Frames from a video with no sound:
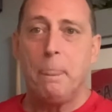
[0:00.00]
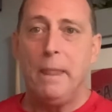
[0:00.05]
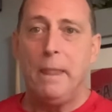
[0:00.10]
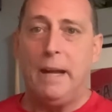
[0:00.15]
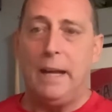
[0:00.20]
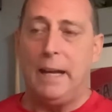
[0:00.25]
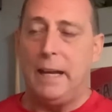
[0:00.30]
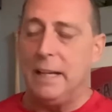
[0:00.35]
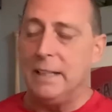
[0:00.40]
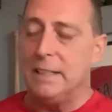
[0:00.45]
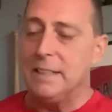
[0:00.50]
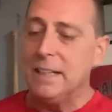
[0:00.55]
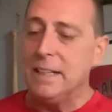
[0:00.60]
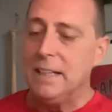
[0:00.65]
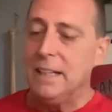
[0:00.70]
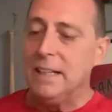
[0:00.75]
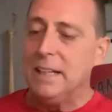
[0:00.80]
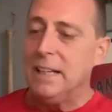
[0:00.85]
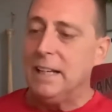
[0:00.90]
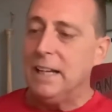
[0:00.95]
And
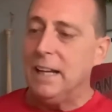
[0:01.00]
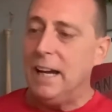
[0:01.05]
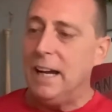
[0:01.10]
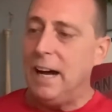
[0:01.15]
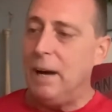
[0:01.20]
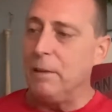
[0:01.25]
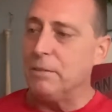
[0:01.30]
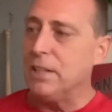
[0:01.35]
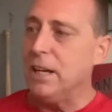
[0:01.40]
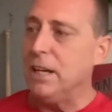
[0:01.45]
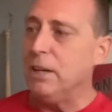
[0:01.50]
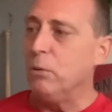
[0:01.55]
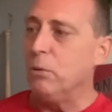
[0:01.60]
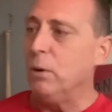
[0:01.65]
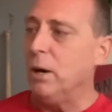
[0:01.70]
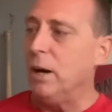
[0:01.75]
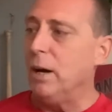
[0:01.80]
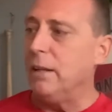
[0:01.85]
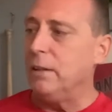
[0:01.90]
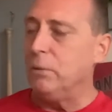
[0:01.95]
I'll tell you
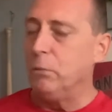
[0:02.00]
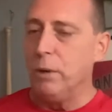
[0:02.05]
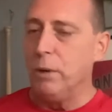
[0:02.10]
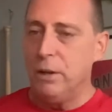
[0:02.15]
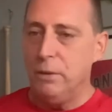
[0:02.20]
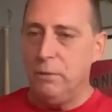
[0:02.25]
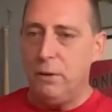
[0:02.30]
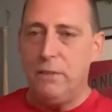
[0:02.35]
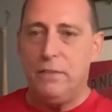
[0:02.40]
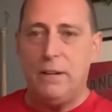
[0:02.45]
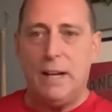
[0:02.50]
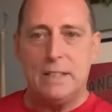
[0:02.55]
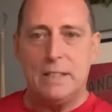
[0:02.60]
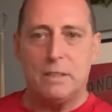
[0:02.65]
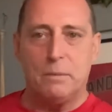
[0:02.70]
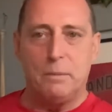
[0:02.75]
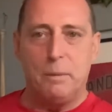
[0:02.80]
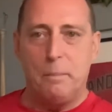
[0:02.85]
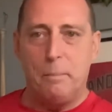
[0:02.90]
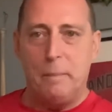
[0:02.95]
what, we've had
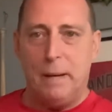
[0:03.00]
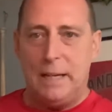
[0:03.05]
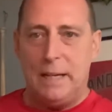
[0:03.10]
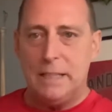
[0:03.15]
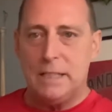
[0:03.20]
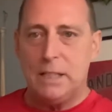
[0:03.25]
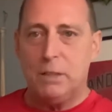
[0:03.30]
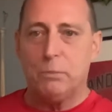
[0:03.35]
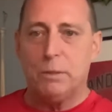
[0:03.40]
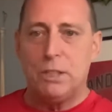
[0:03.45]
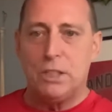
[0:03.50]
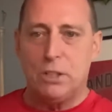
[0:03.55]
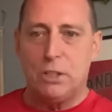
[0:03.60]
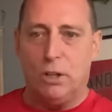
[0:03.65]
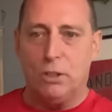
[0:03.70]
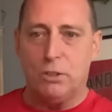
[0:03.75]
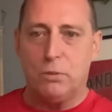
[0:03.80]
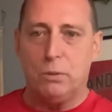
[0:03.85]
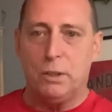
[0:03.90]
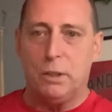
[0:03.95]
some amazing
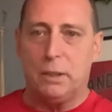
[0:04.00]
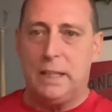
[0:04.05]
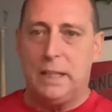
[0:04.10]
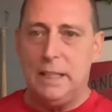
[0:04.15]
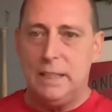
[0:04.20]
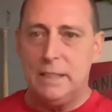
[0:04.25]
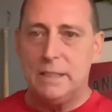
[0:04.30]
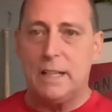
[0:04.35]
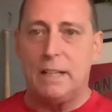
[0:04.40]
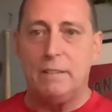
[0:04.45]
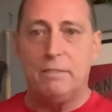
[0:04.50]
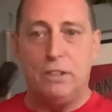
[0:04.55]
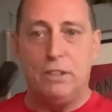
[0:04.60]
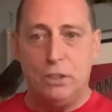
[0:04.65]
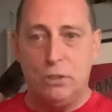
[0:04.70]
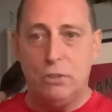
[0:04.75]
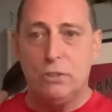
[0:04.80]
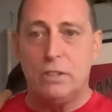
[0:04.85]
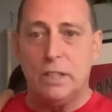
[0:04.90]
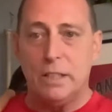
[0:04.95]
results with the kids that have
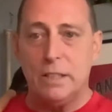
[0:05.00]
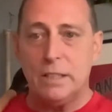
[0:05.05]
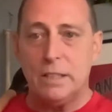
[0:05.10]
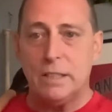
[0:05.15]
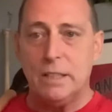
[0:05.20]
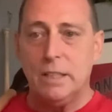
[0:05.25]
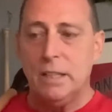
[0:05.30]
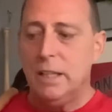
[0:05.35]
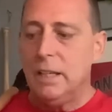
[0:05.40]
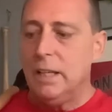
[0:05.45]
used this,